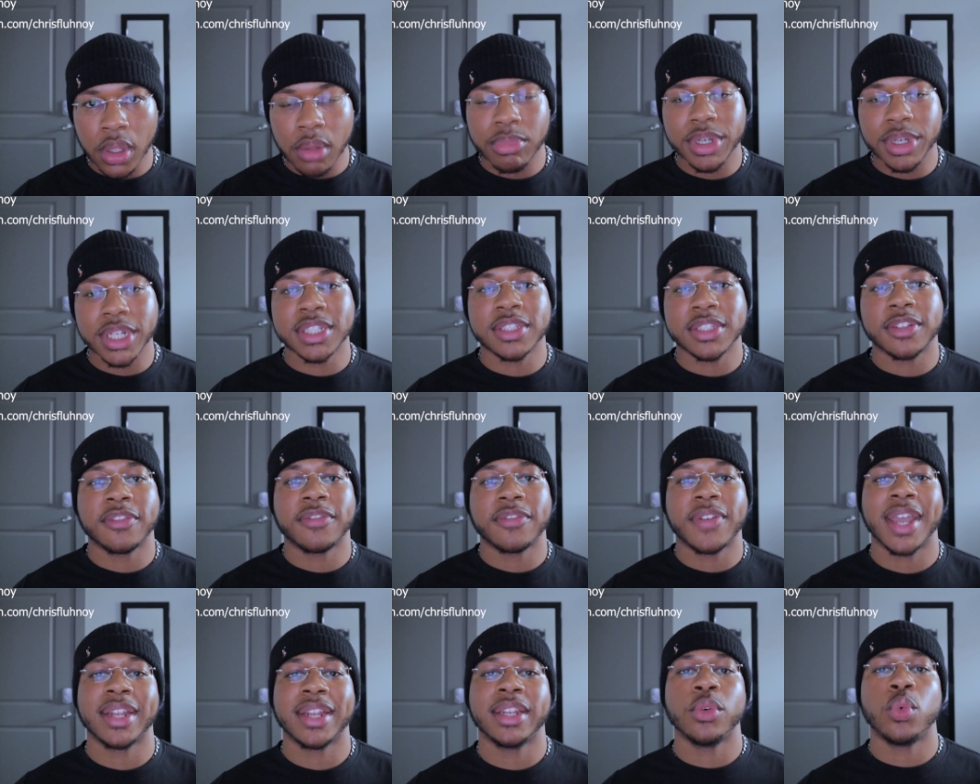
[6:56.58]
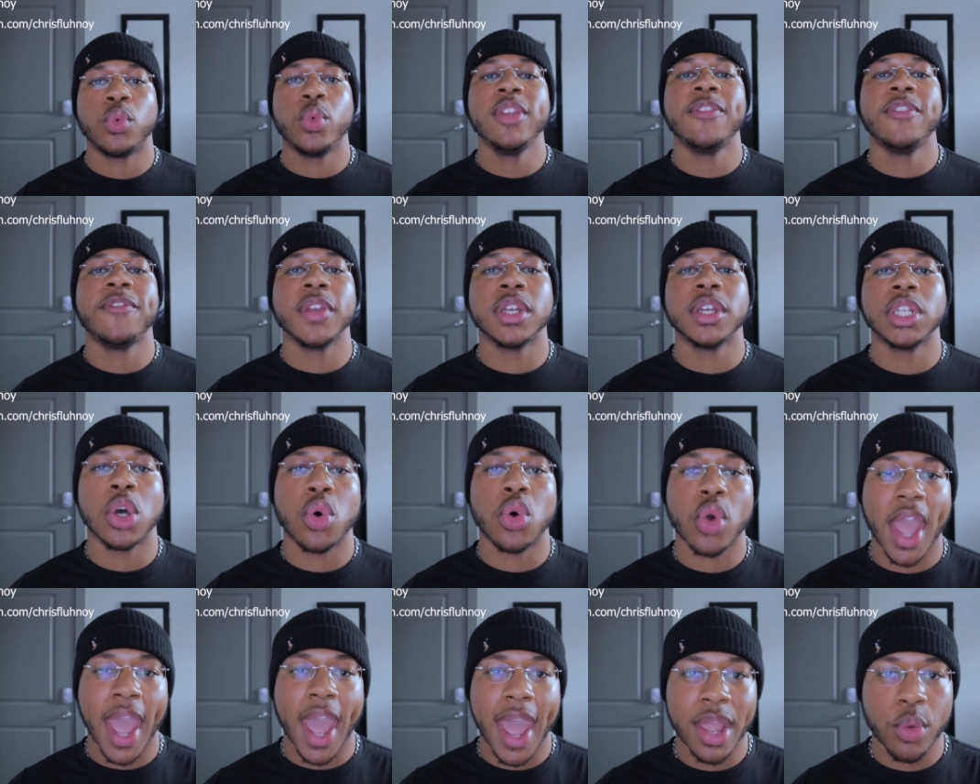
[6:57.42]
But it's the fact that we feel
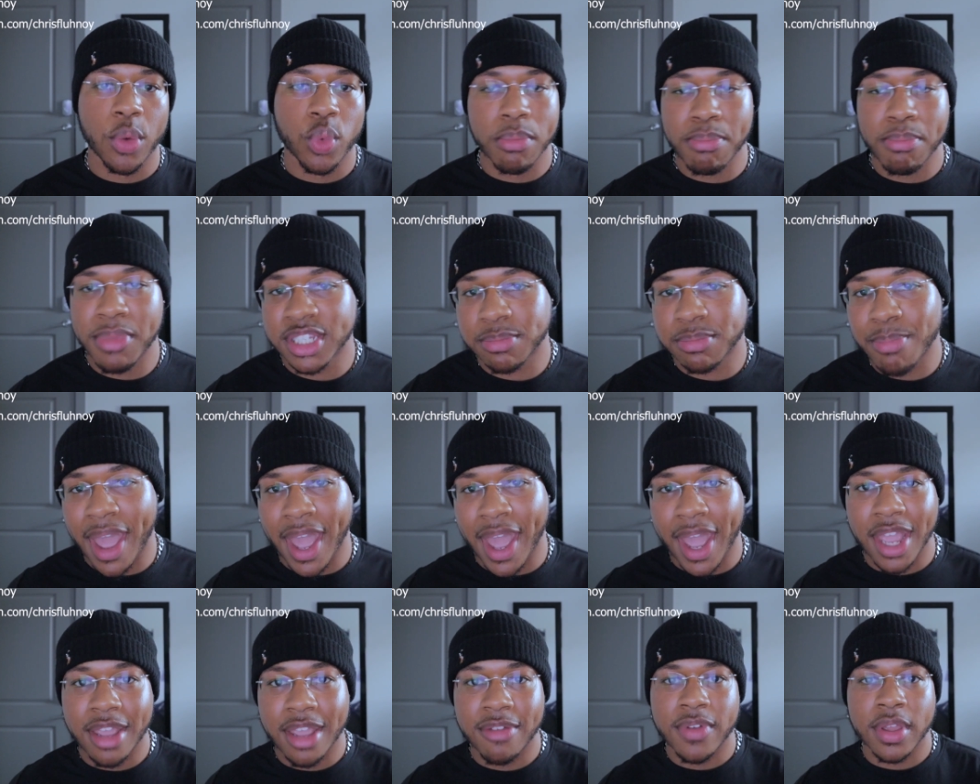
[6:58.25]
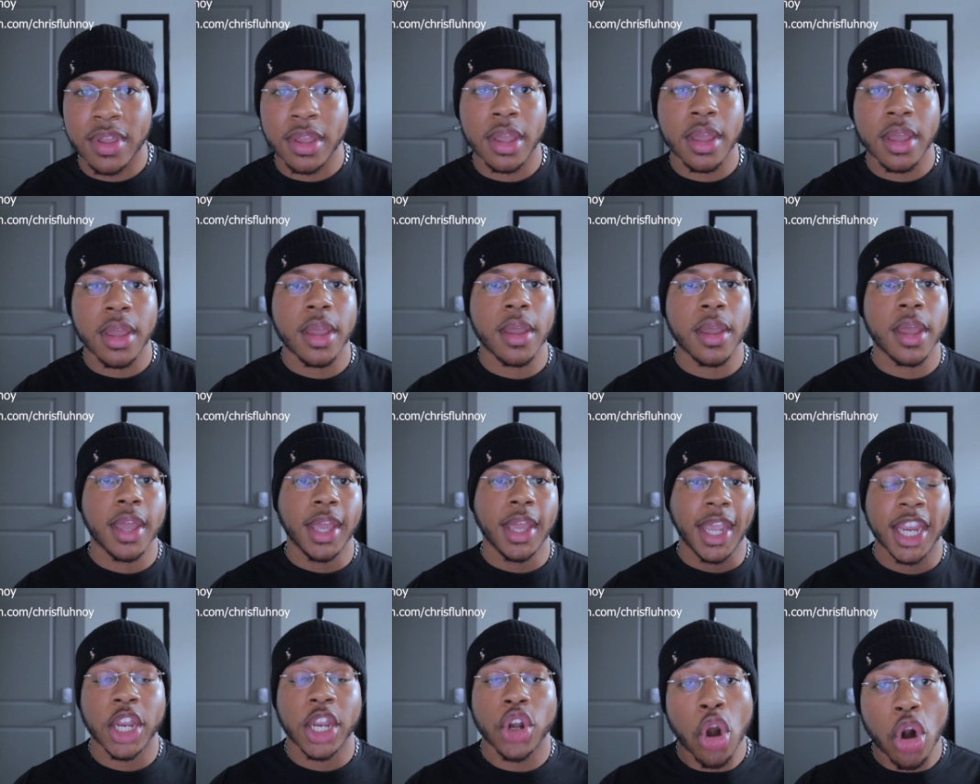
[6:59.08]
okay with misbehaving
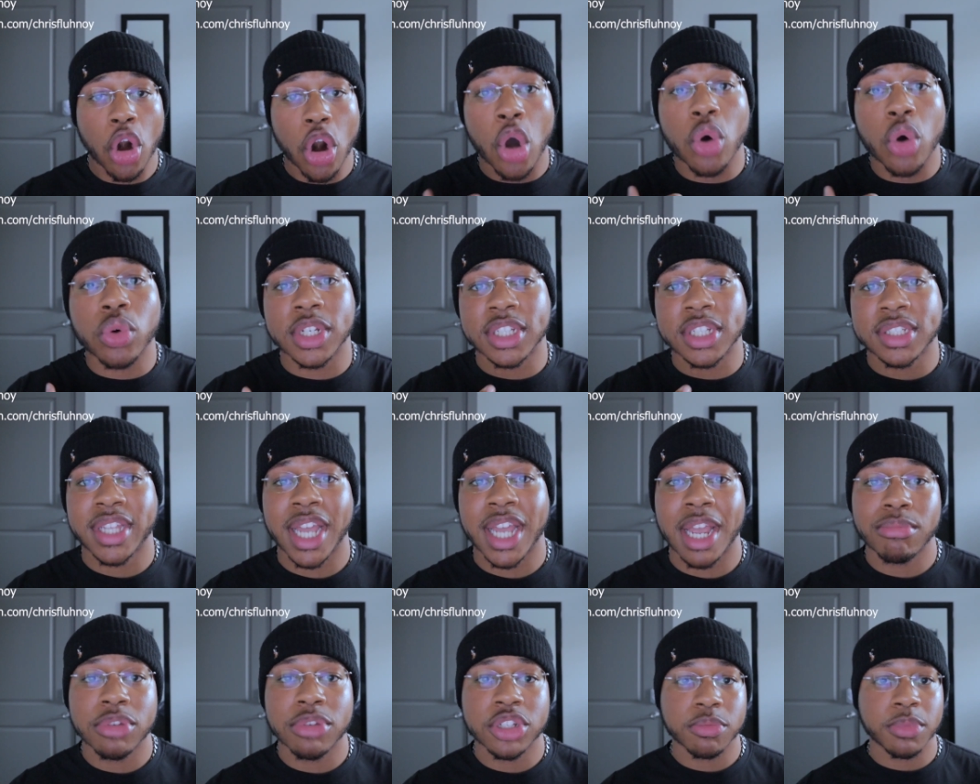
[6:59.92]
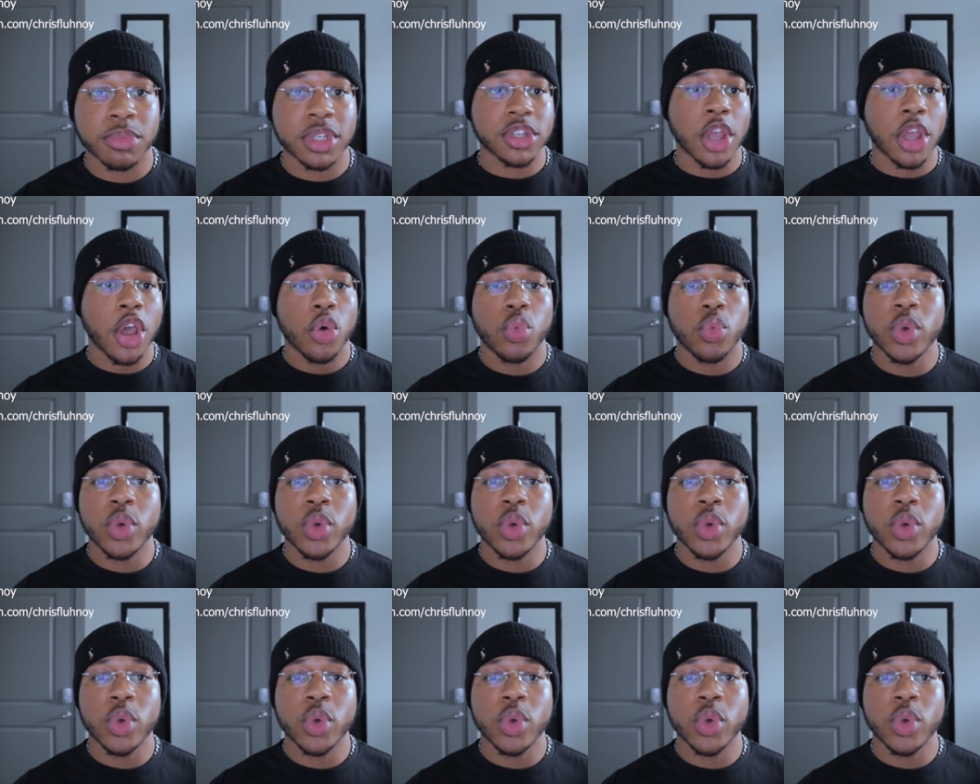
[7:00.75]
in our own establishments.